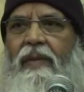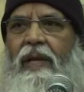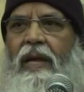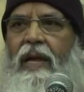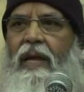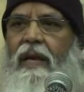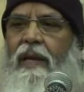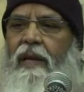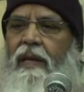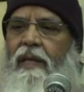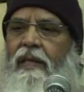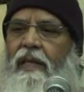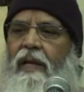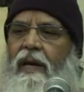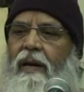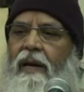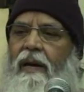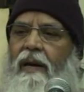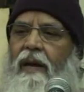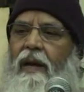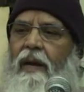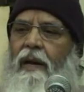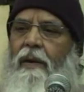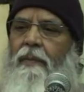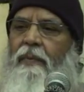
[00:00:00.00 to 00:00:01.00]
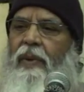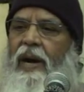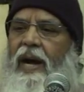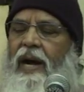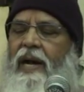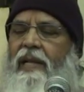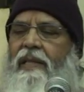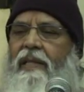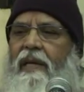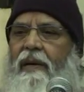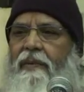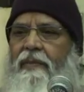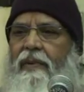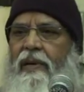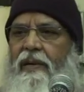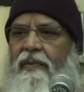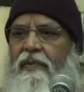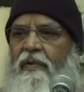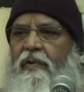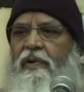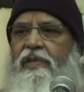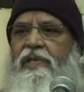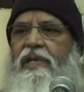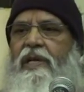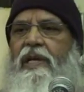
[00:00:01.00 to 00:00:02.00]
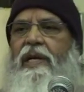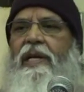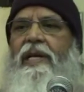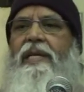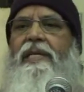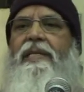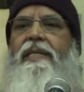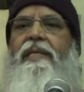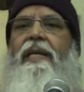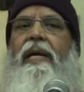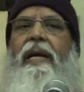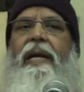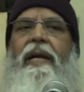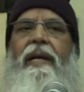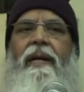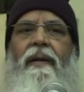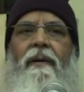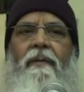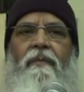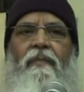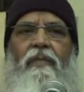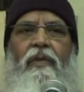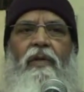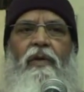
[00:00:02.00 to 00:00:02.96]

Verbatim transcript: In the path of devotion, it is said,